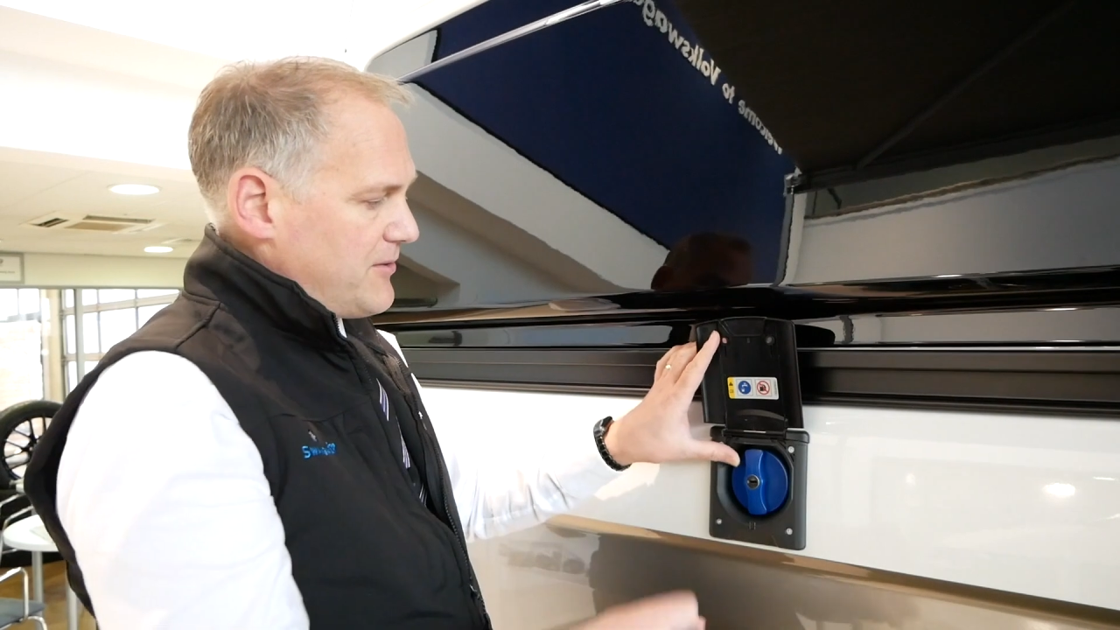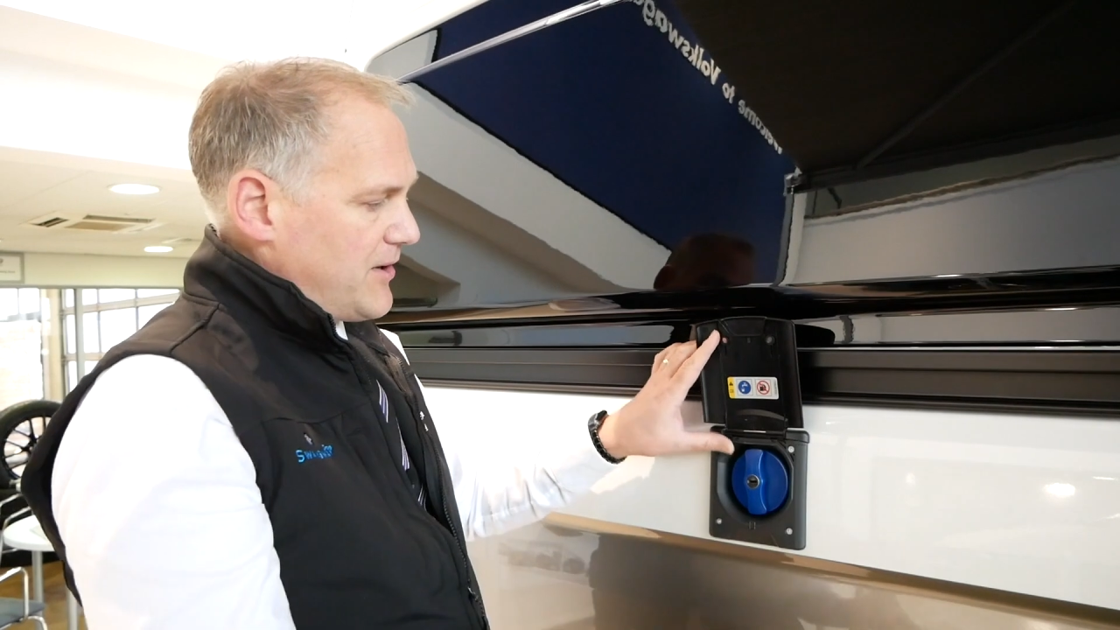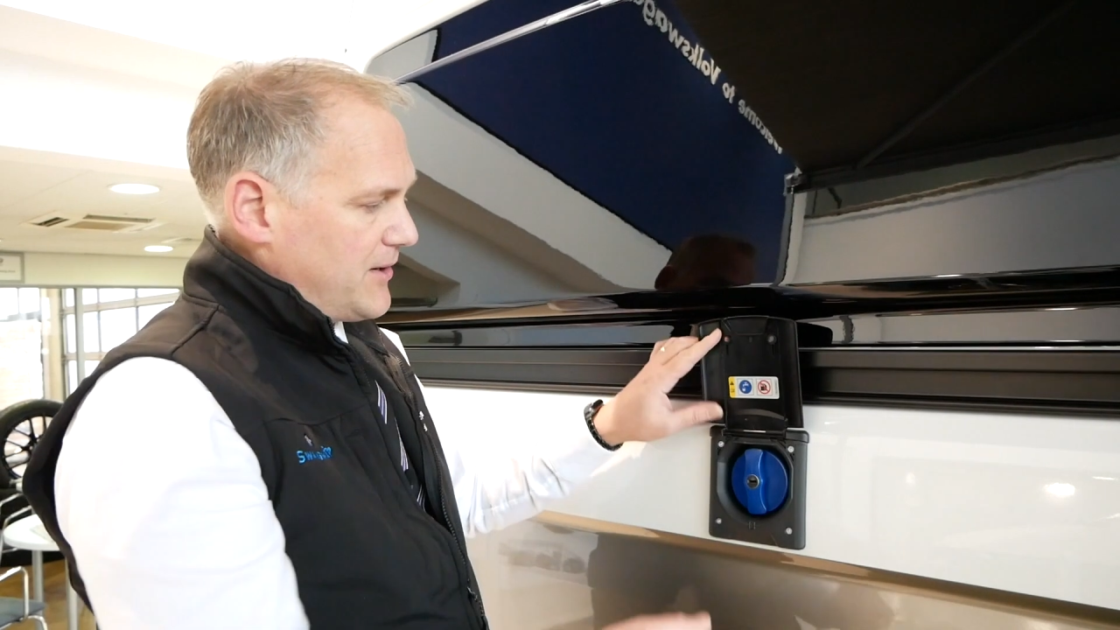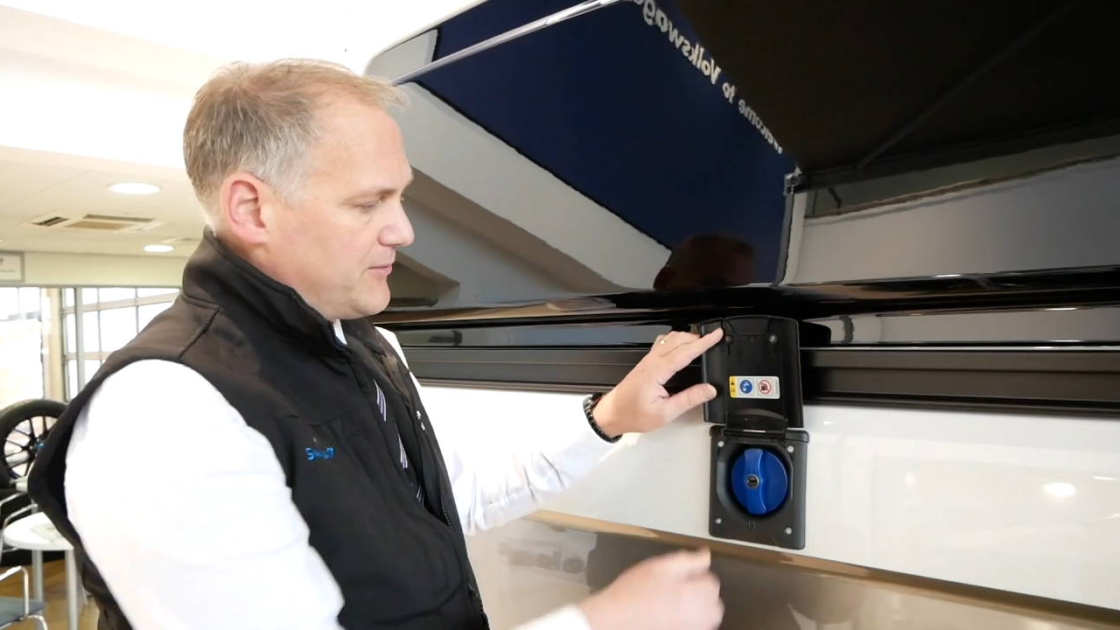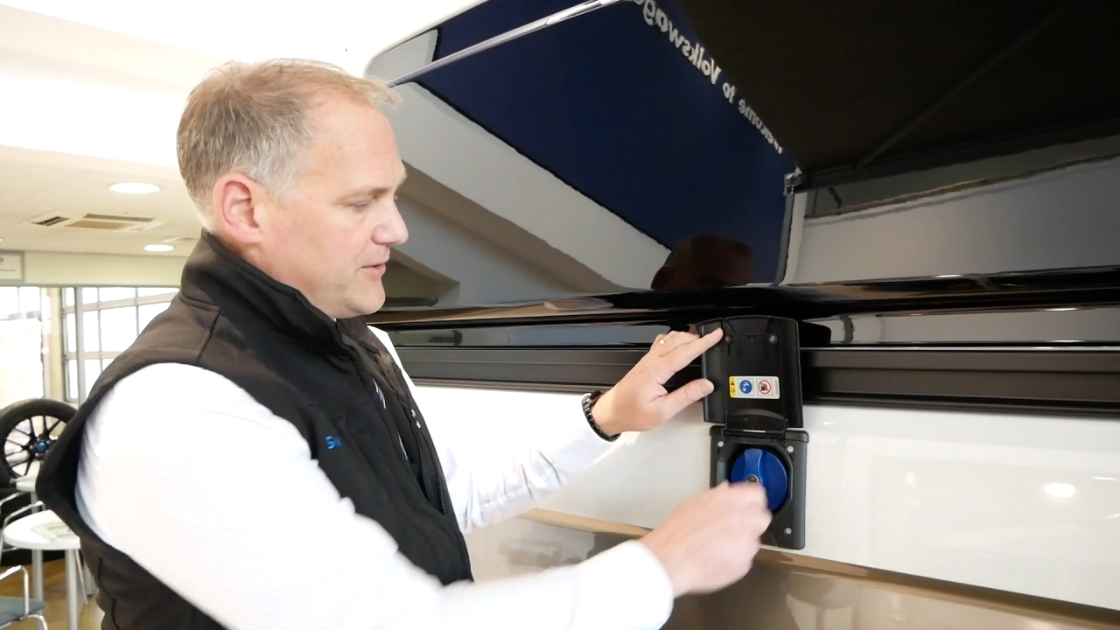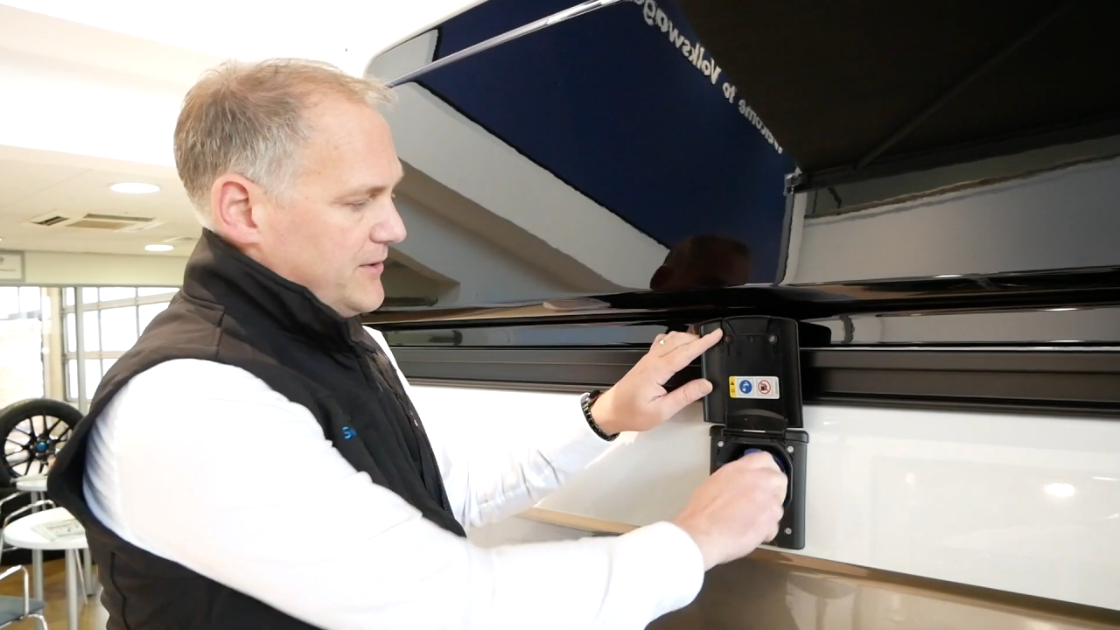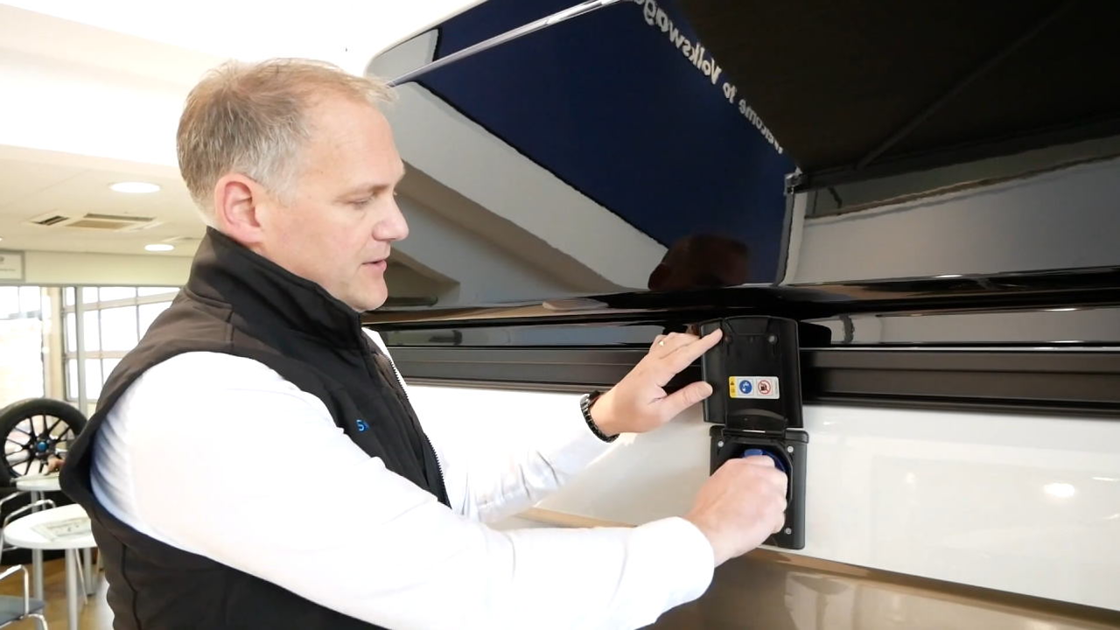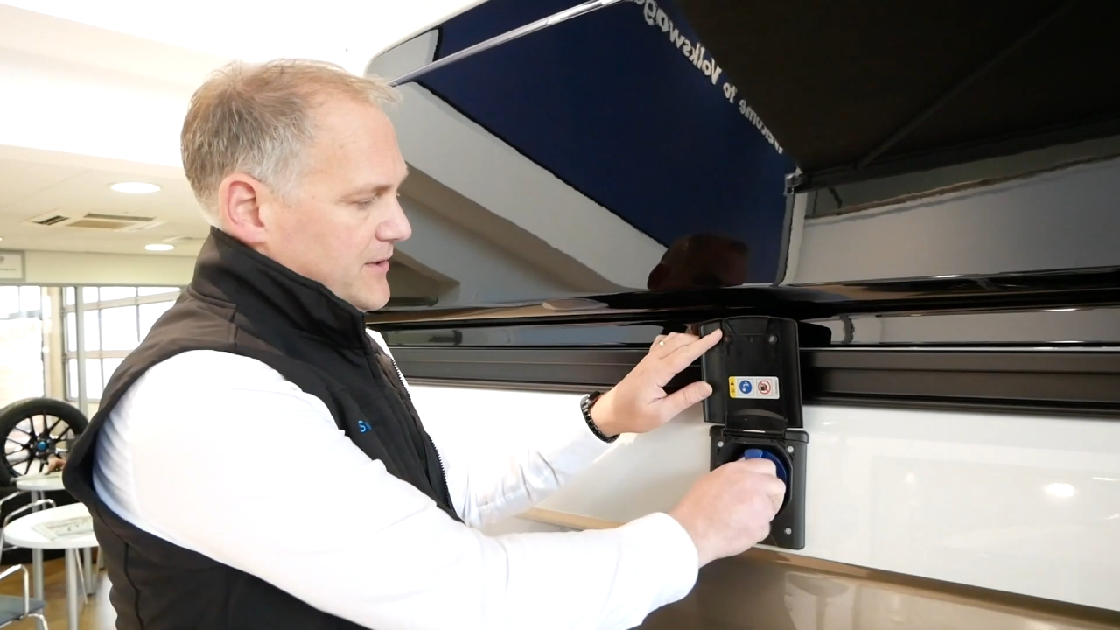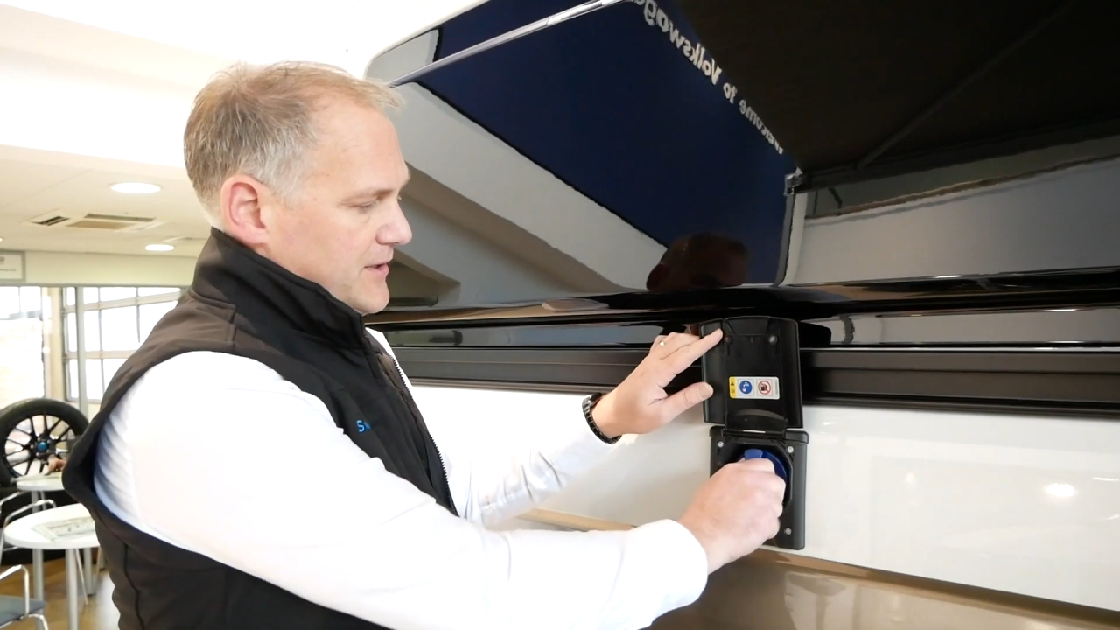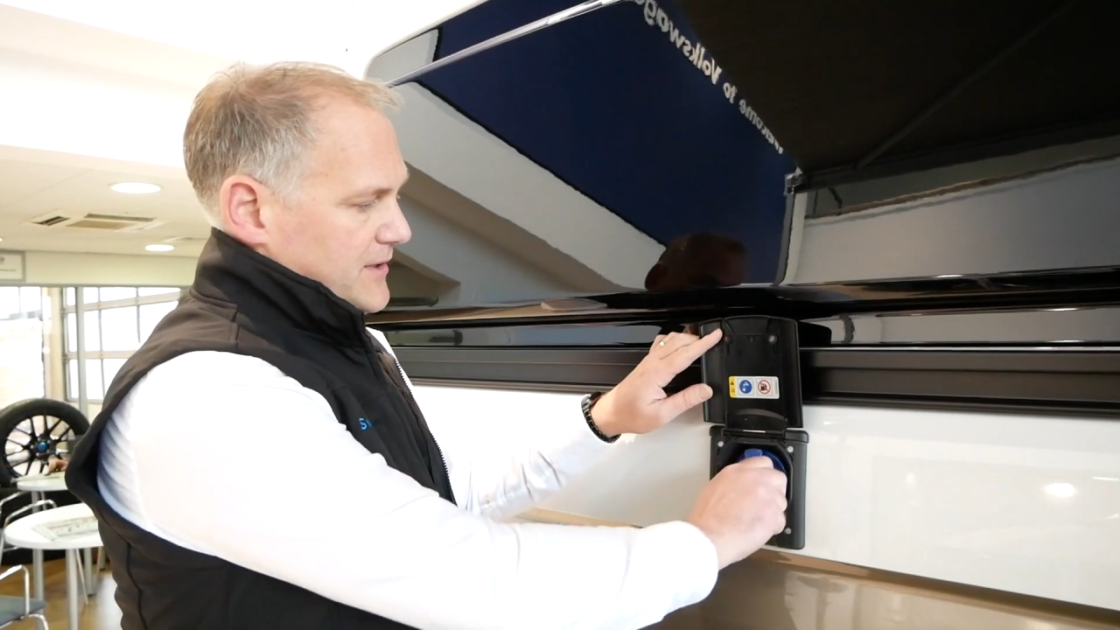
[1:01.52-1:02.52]
round,
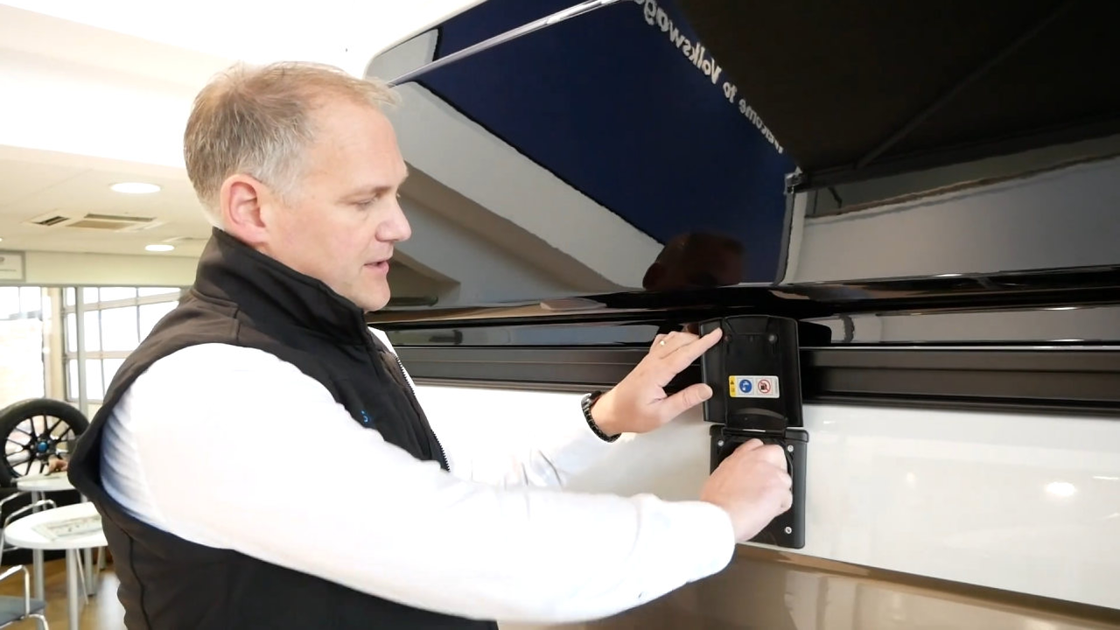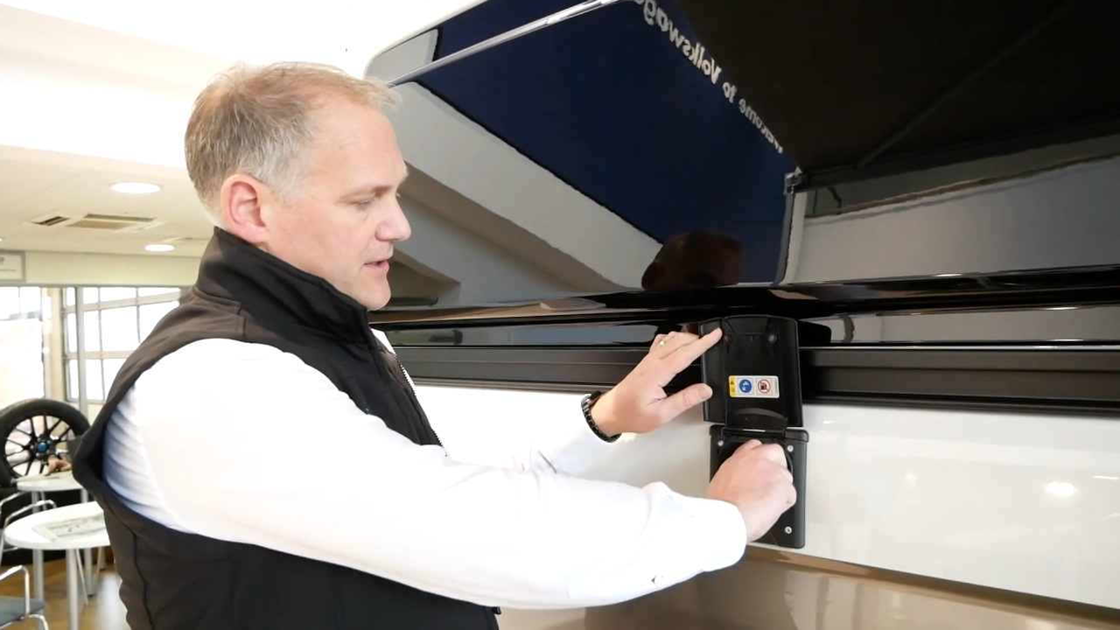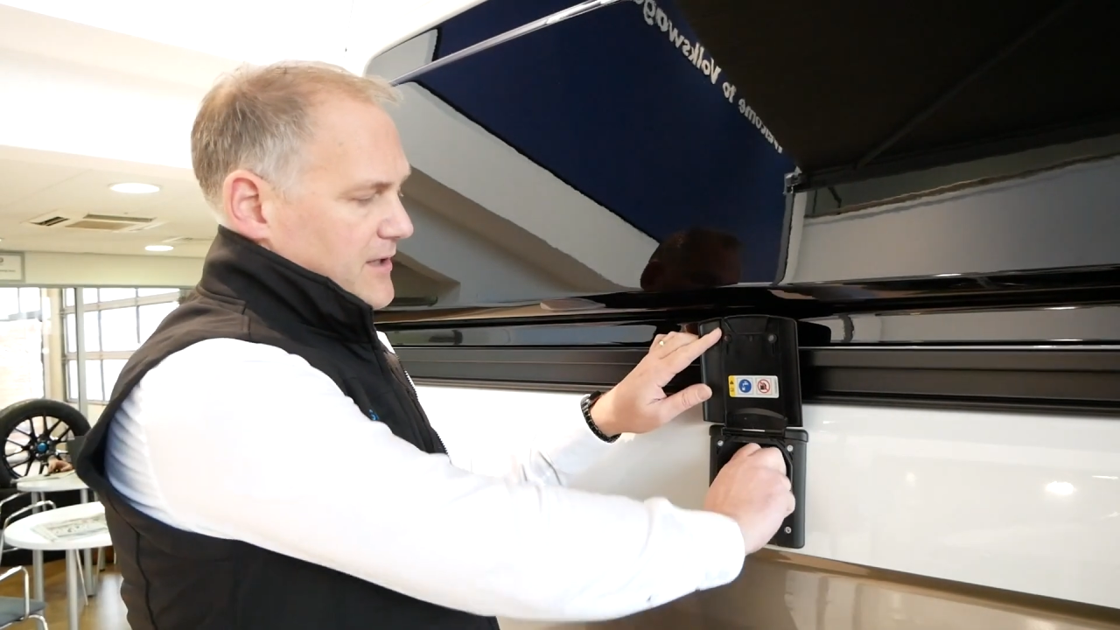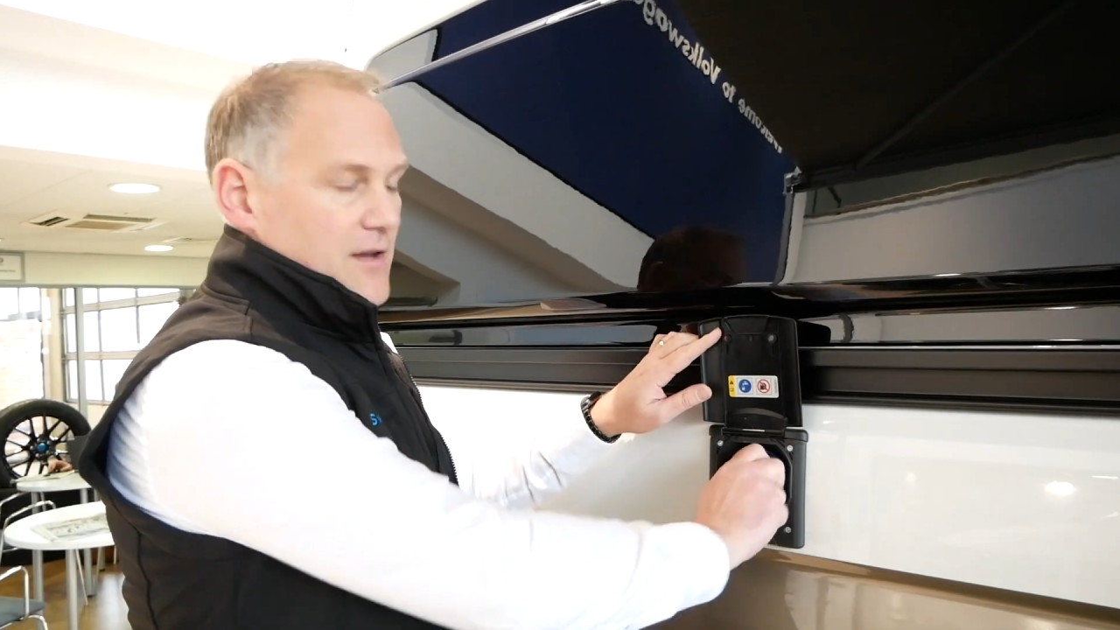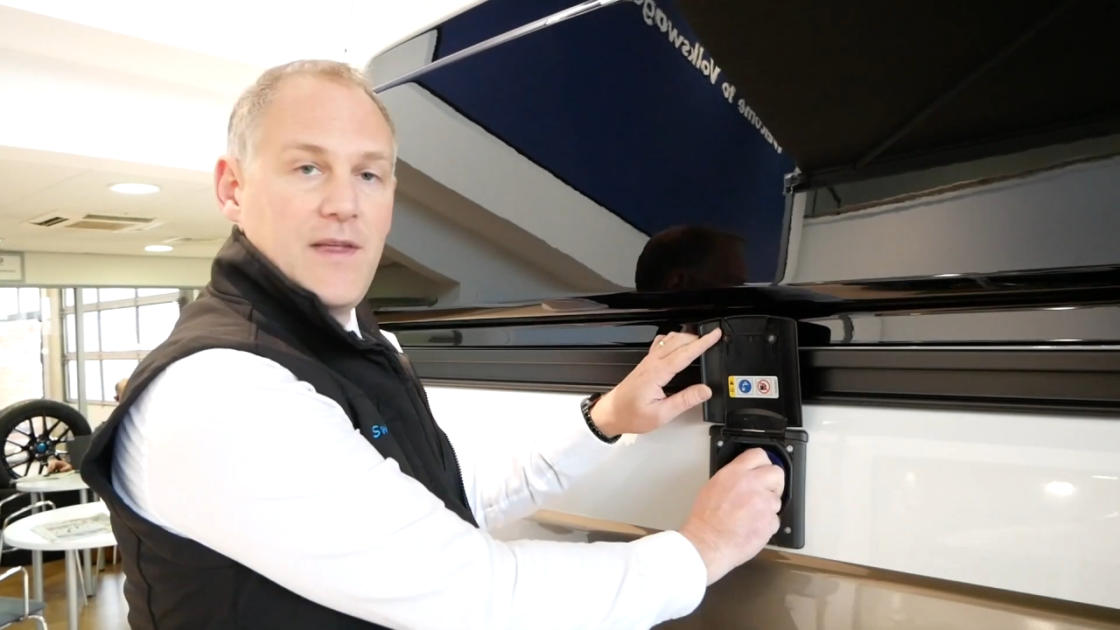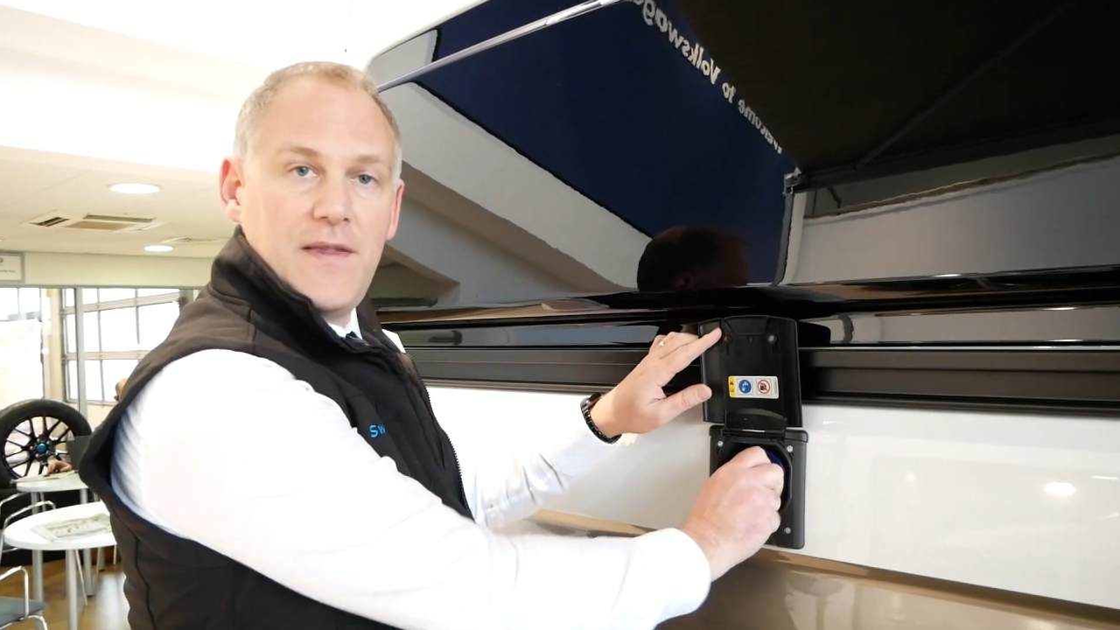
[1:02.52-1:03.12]
and